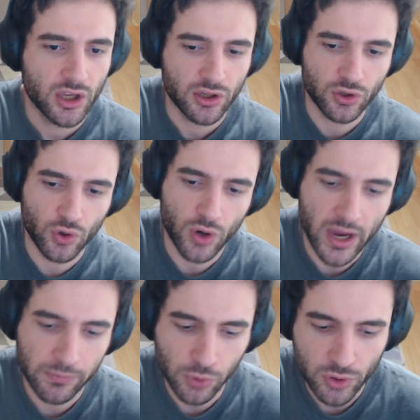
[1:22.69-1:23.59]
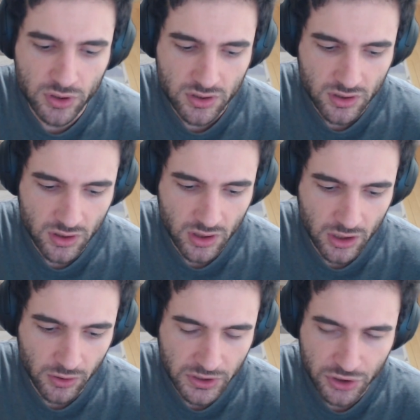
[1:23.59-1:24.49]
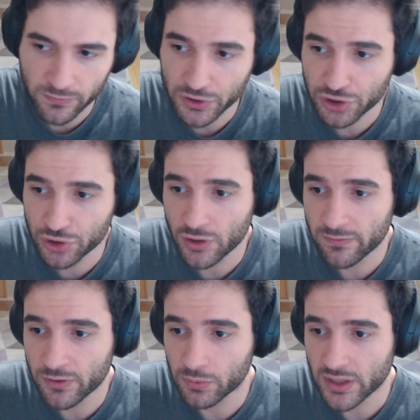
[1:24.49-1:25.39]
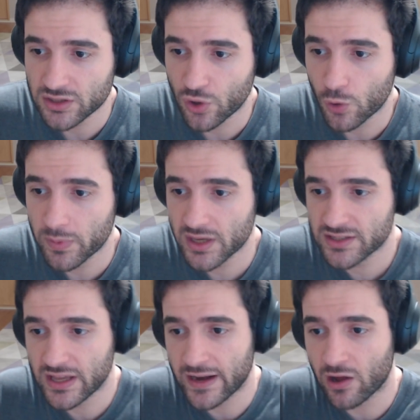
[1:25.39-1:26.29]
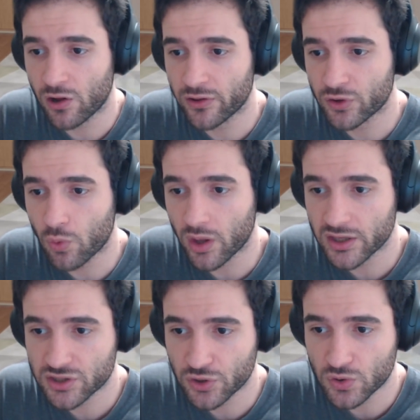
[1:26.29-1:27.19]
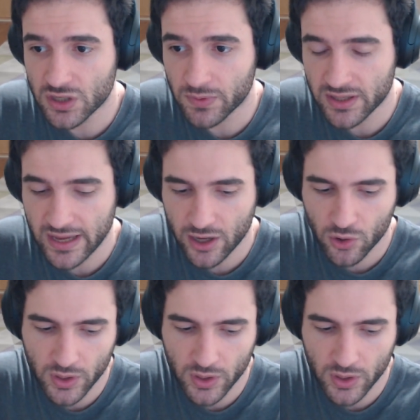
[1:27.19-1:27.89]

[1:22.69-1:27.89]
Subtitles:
I wrote the original version of the Rust codebase that all the wallets are using right now.